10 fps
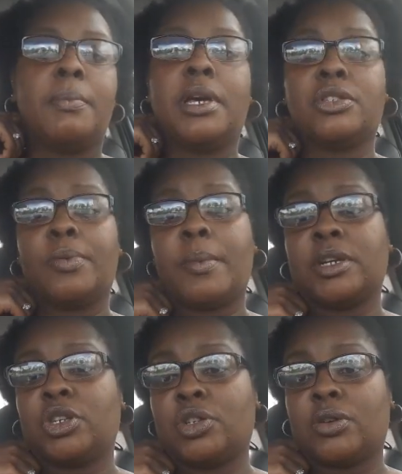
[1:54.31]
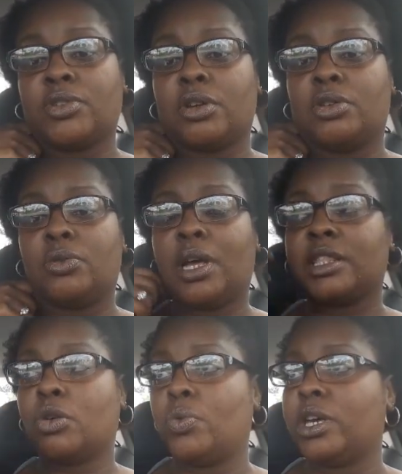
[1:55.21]
Because remember I told you I was going to do
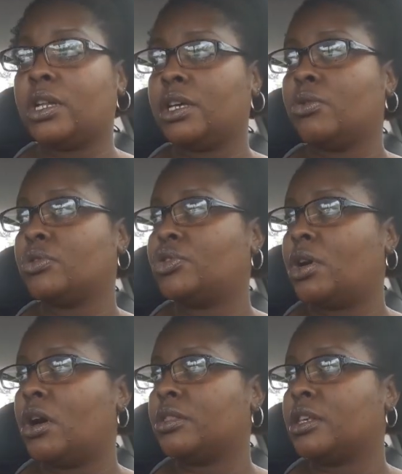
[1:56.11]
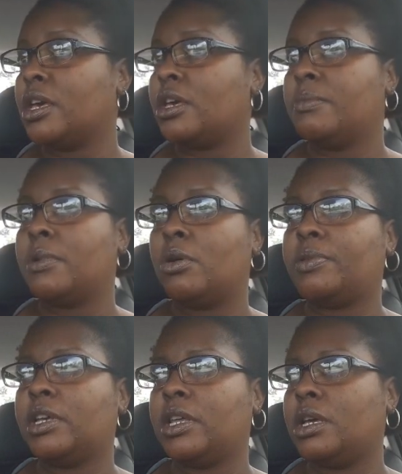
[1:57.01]
like the weekly grocery haul thing and meal
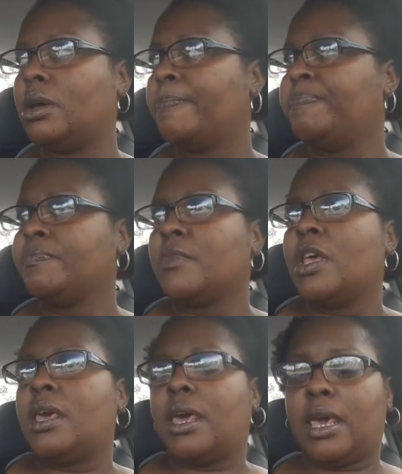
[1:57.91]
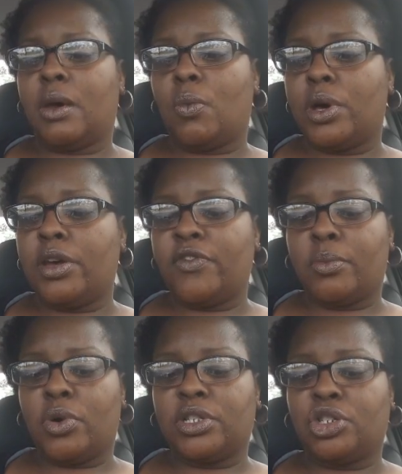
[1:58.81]
planning. And one of
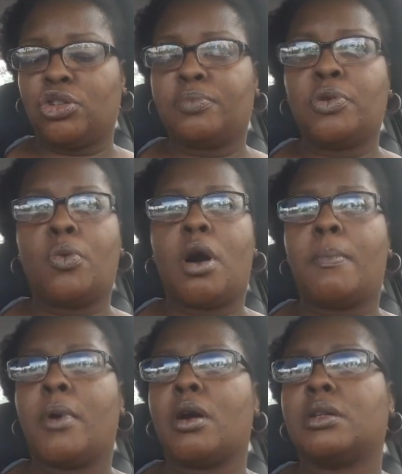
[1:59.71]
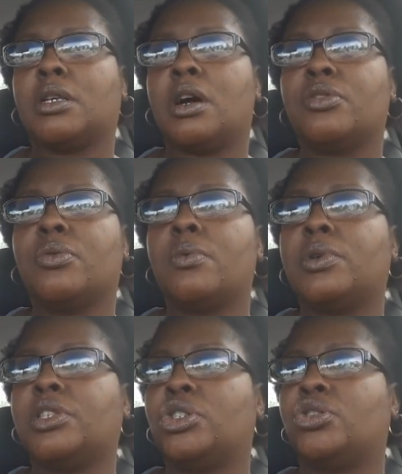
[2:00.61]
them was a trip to Walmart. The other
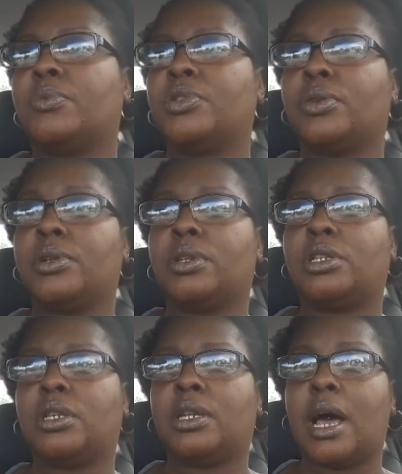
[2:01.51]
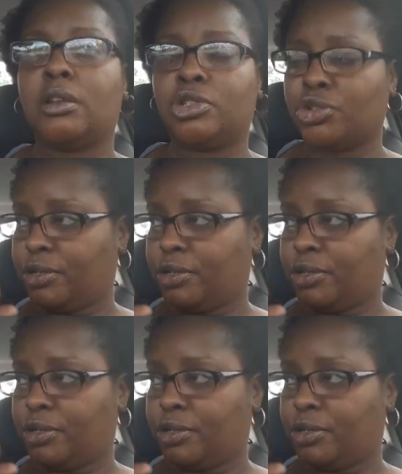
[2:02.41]
one was a trip to to Dollar,